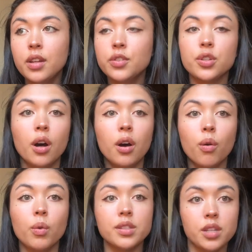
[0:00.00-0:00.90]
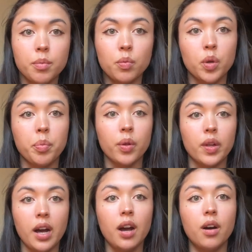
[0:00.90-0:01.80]
So when someone would pull it
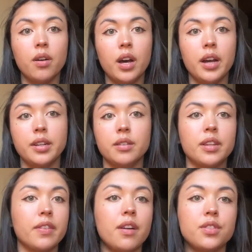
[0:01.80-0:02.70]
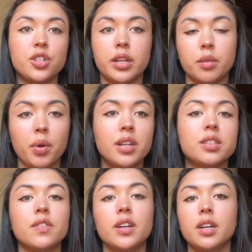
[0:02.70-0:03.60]
out, I didn't even have to check the price
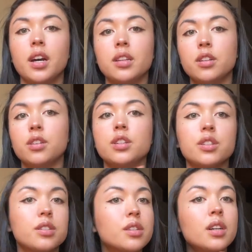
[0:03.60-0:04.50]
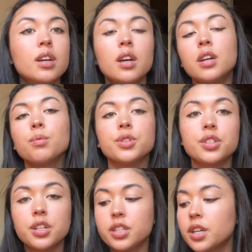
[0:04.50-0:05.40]
of it. I literally just would
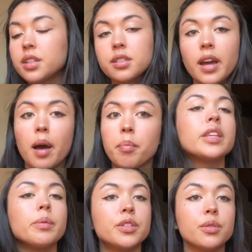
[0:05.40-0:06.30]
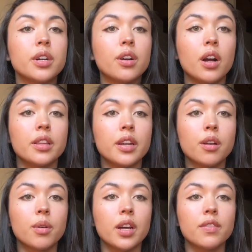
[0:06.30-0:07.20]
search it, tap, they would do their card thing
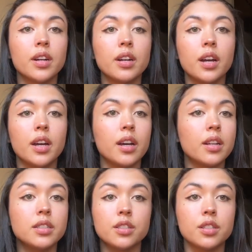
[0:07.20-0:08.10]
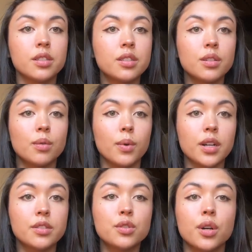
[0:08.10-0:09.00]
or whatever, and it just
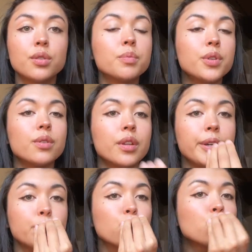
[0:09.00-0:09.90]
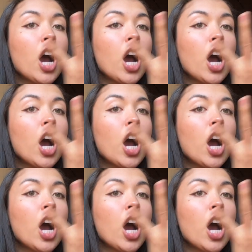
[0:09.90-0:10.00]
worked so smoothly.